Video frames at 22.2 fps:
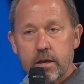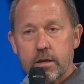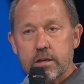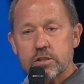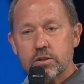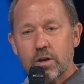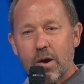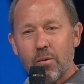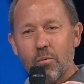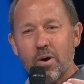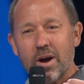
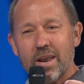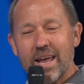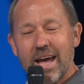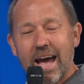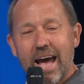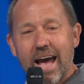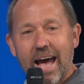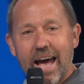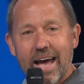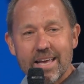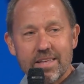So I want to
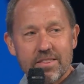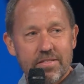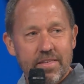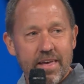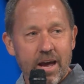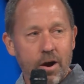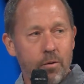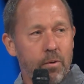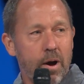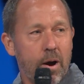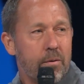hide
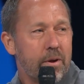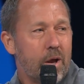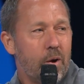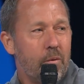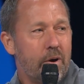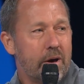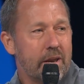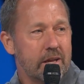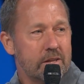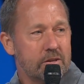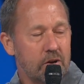that. Why would I
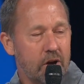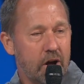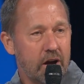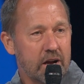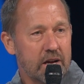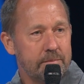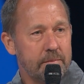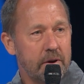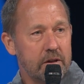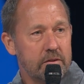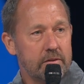want to
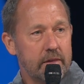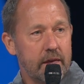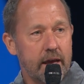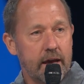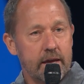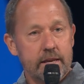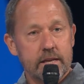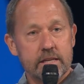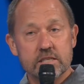talk about that?